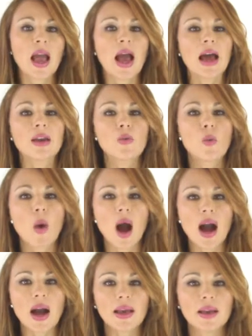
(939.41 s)
And
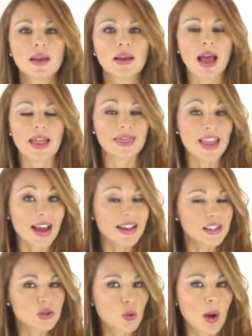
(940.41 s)
why? And that
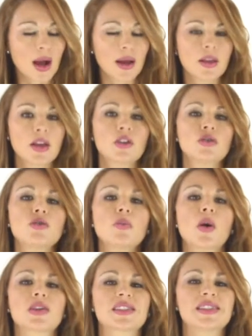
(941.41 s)
is why
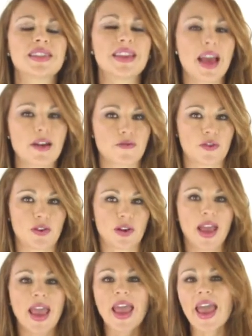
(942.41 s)
you must never,
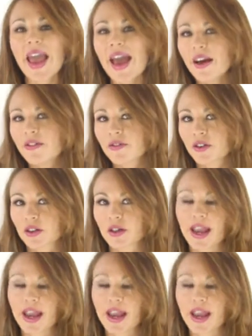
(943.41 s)
ever,